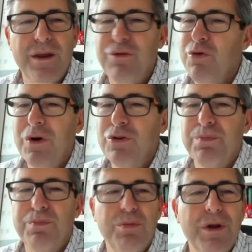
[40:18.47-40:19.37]
If you want
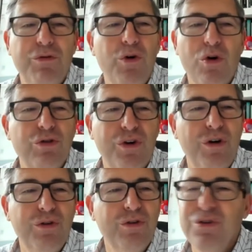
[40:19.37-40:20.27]
to, to be in full
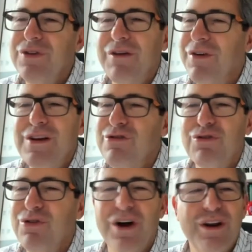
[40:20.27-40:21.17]
control, you definitely
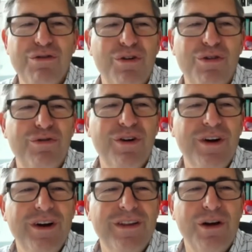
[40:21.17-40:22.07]
should not involve
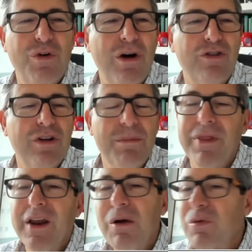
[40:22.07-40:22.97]
the crowds.
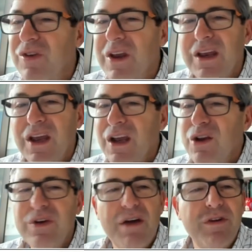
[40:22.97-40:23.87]
But then I would say
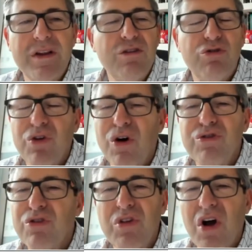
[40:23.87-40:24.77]
you definitely should
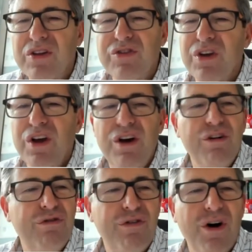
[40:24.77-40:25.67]
also not
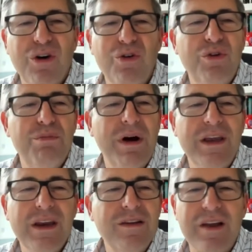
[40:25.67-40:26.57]
follow
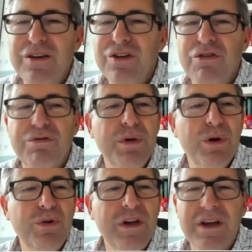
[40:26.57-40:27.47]
McKenna's idea of
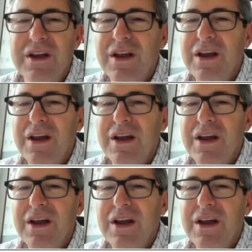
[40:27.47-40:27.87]
building